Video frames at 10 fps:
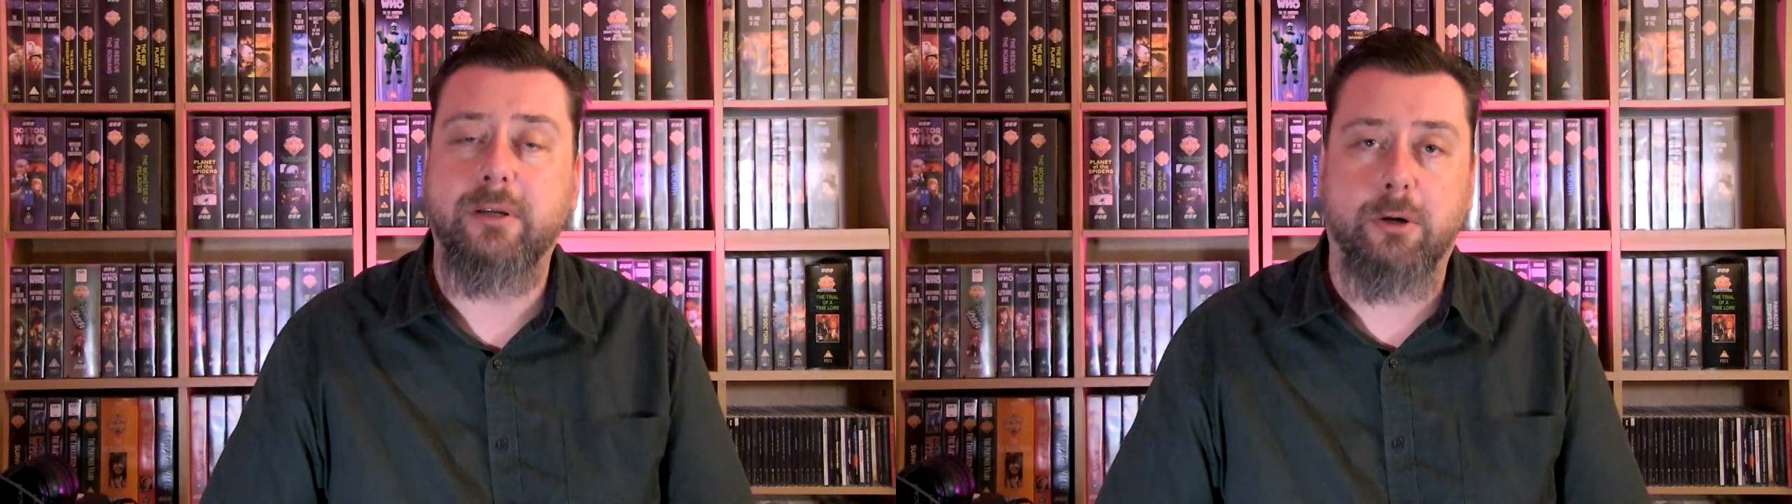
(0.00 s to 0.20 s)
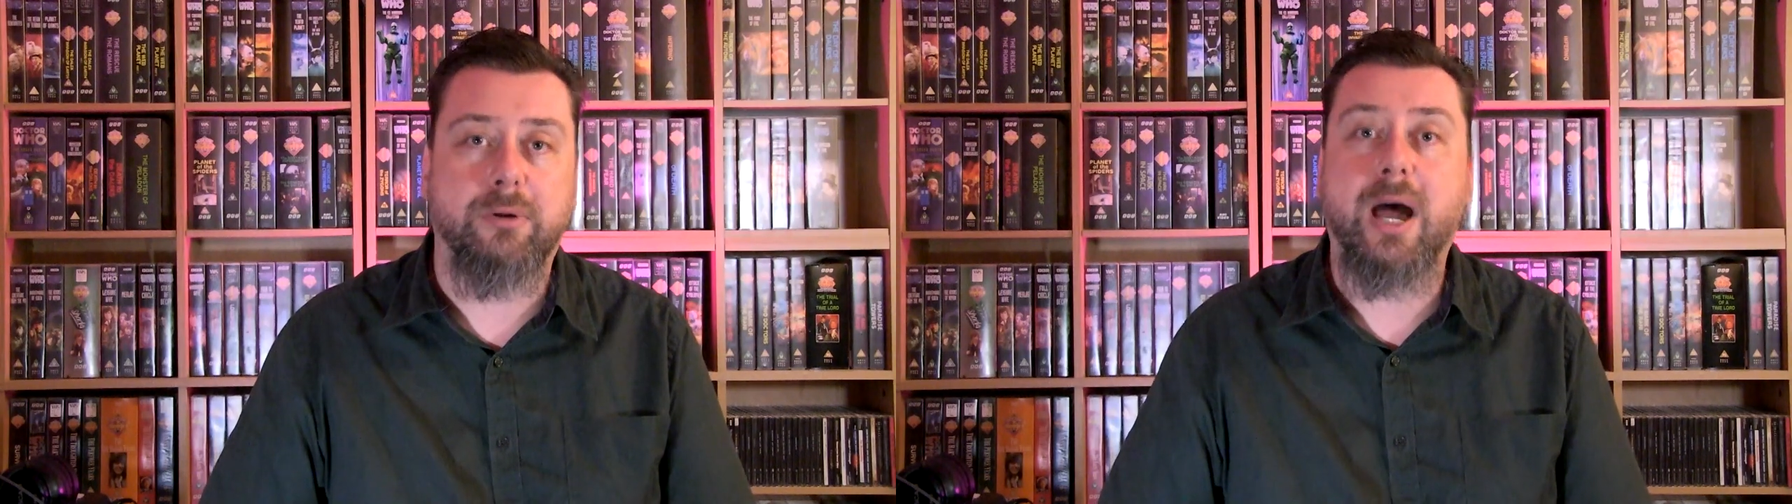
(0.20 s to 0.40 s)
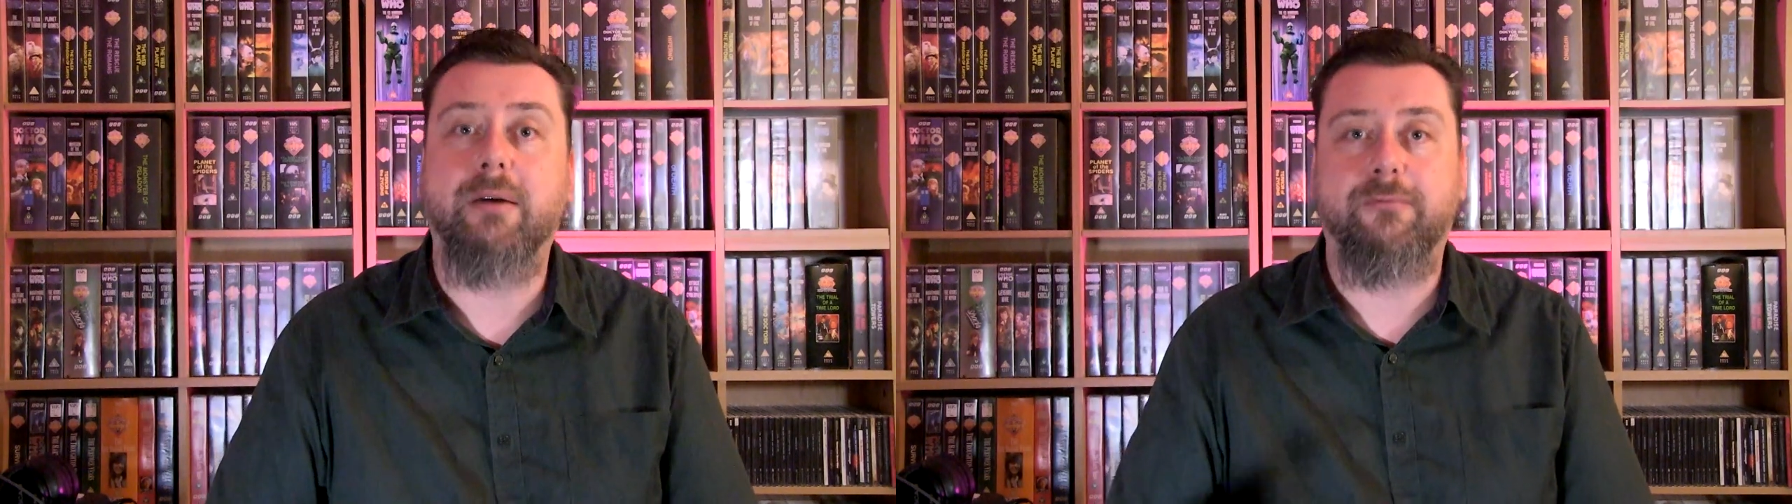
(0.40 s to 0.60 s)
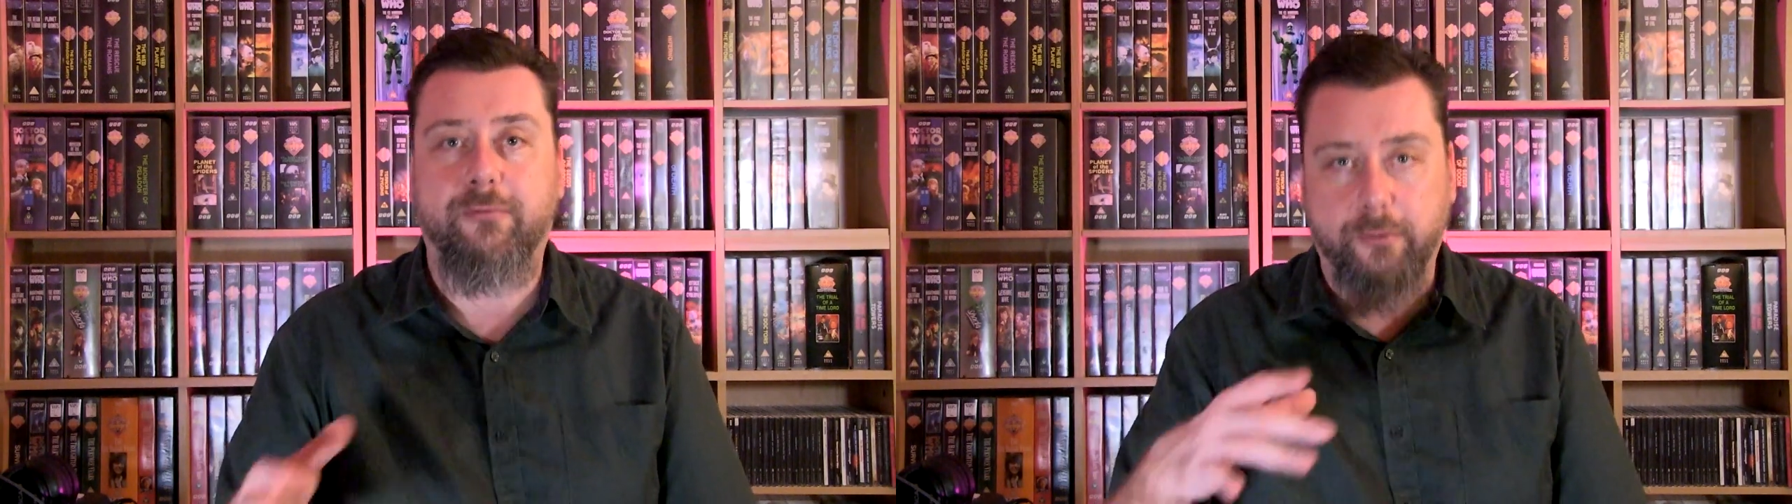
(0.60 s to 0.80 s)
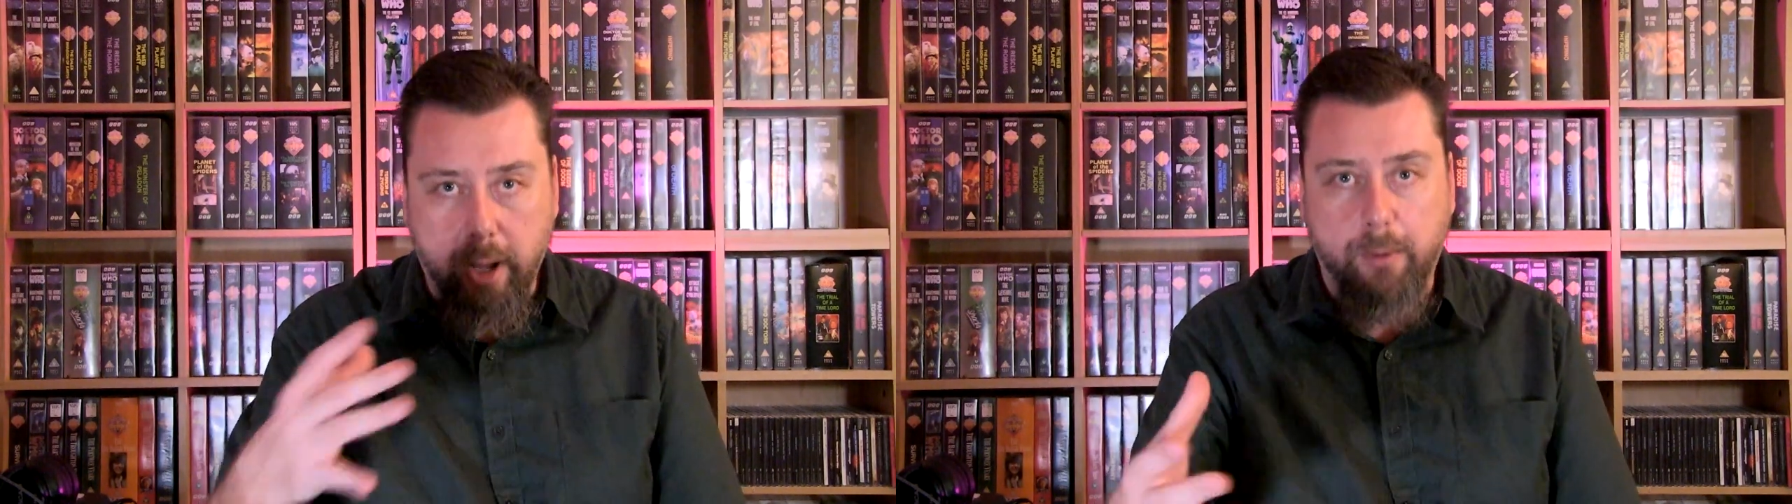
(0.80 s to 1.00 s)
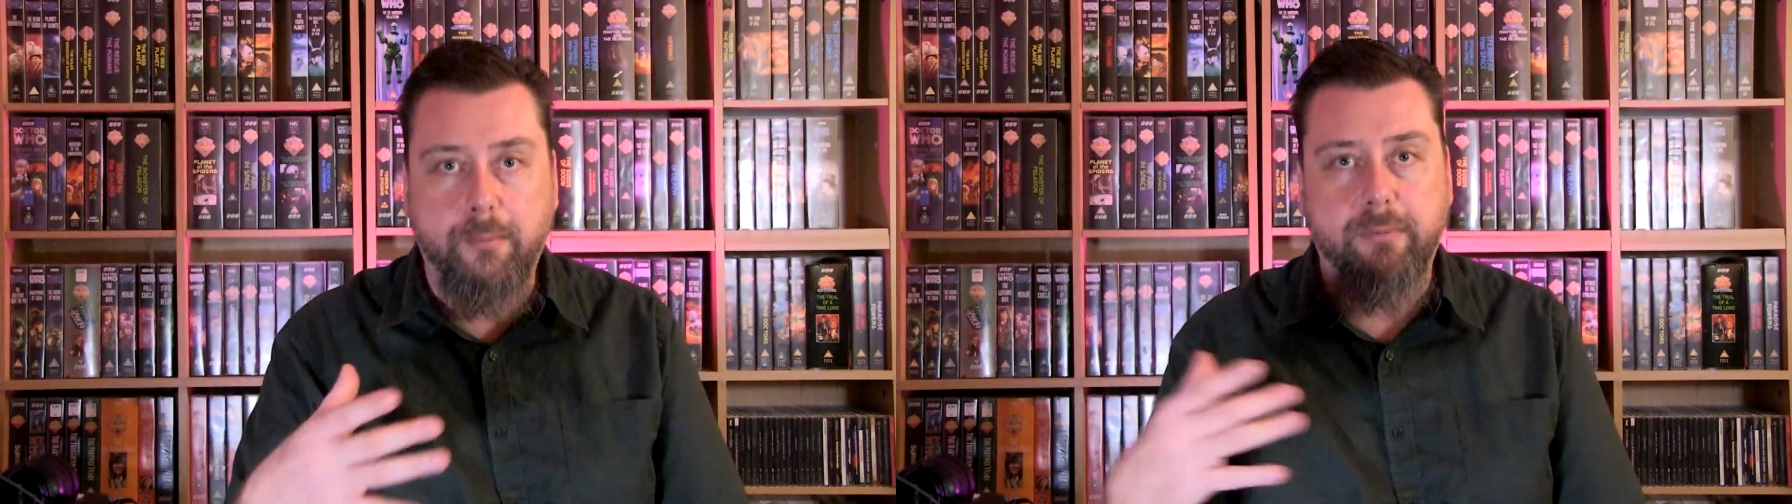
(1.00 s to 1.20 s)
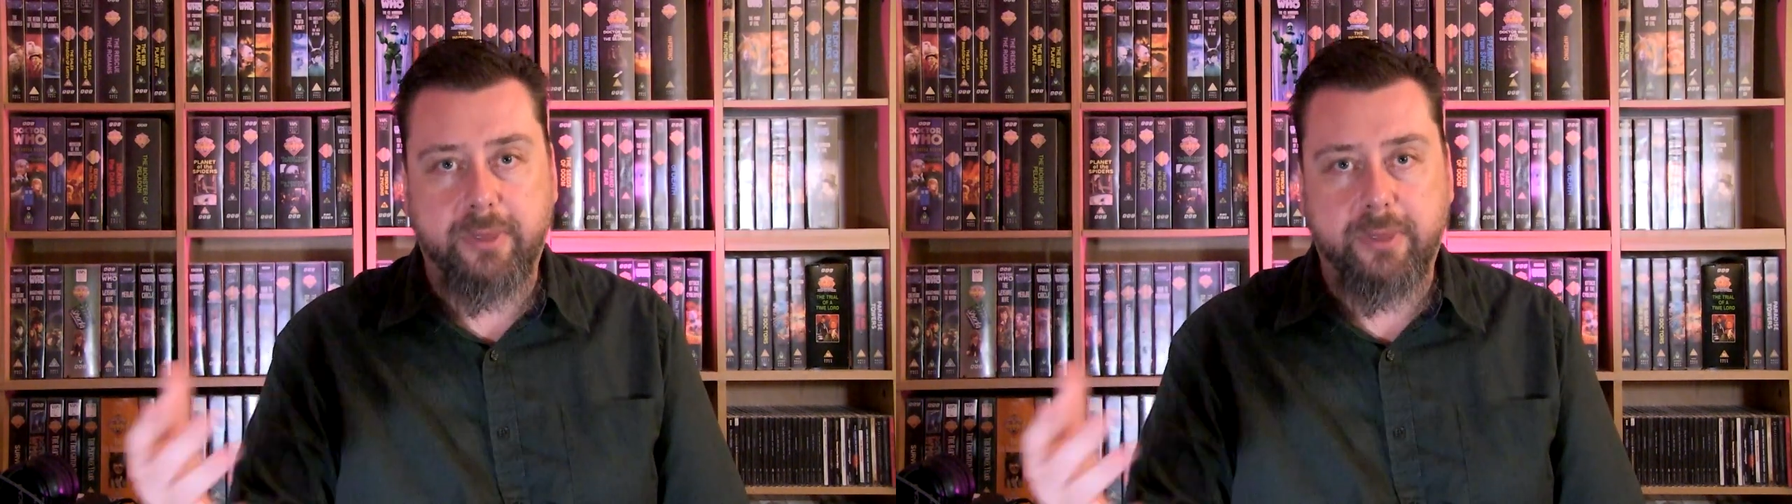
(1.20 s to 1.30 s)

you know not from